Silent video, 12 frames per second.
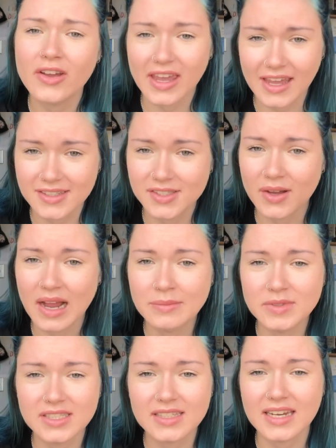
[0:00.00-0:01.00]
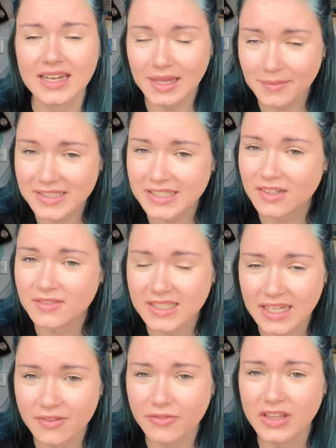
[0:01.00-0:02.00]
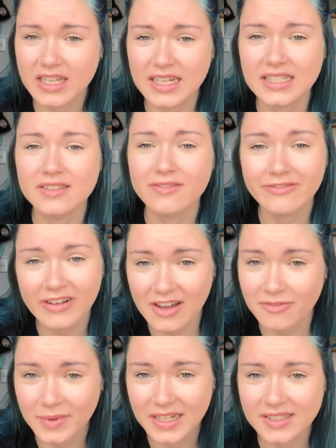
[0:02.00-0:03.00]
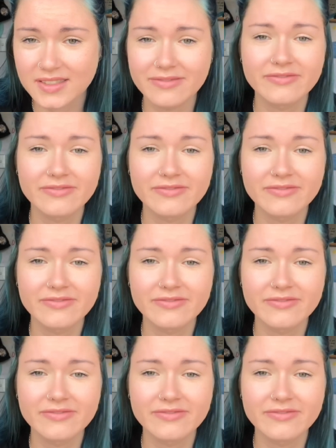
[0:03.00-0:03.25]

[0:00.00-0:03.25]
okay, so I'm just going to keep myself safe for the next 5 minutes.